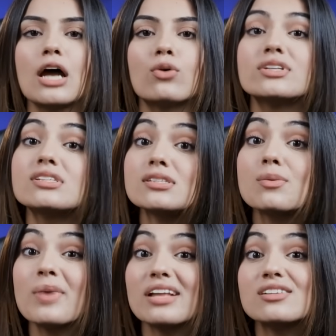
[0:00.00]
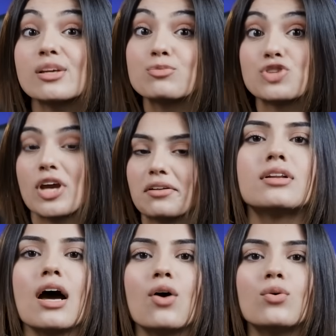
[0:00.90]
Now, this is the main subject.
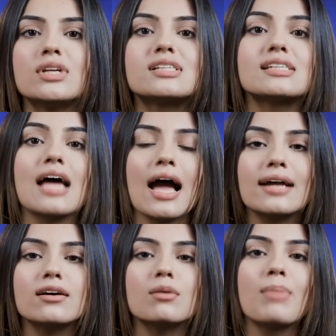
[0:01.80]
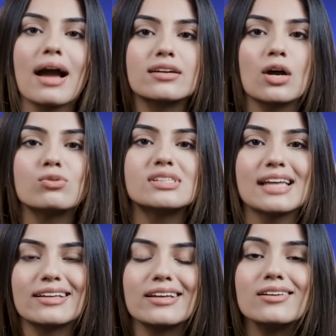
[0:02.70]
Now, let's add a background
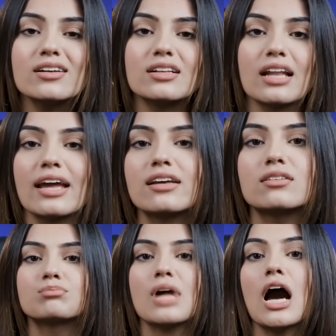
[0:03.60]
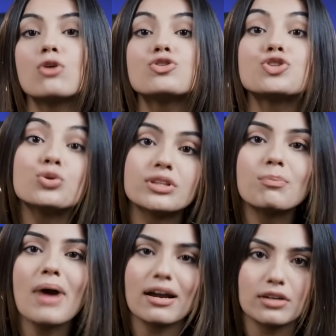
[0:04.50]
setting, like how should the
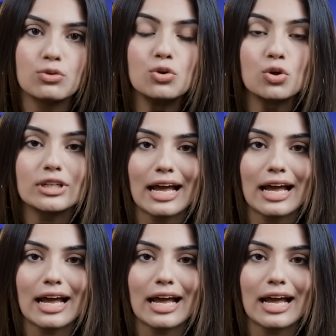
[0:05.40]
background look